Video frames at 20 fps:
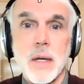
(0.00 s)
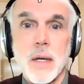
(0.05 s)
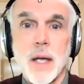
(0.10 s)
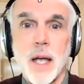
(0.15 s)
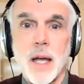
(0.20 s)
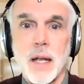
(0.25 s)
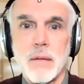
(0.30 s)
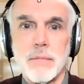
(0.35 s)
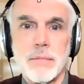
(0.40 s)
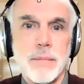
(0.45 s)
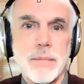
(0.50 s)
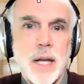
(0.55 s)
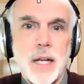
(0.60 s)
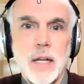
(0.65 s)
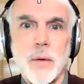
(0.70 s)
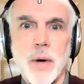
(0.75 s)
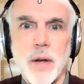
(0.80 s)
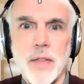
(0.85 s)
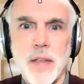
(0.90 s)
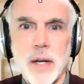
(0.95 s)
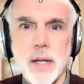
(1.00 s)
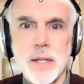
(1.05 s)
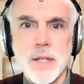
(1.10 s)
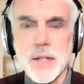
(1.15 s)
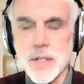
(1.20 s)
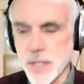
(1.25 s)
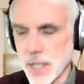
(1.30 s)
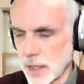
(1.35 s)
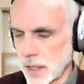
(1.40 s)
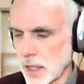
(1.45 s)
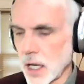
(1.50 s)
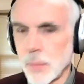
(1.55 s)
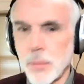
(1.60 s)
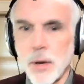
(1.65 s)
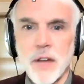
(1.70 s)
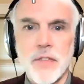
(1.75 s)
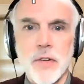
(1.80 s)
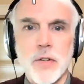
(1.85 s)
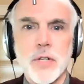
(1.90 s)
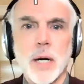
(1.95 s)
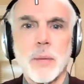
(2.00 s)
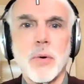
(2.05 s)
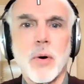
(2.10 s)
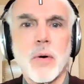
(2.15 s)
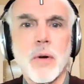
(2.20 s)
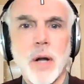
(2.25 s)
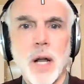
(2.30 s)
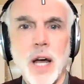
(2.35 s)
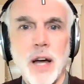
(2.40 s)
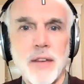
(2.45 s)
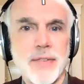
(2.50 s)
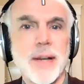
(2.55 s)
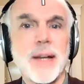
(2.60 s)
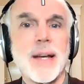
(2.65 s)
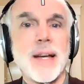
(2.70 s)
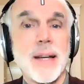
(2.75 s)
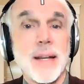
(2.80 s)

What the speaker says: and anyone that isn't singing above the treble clef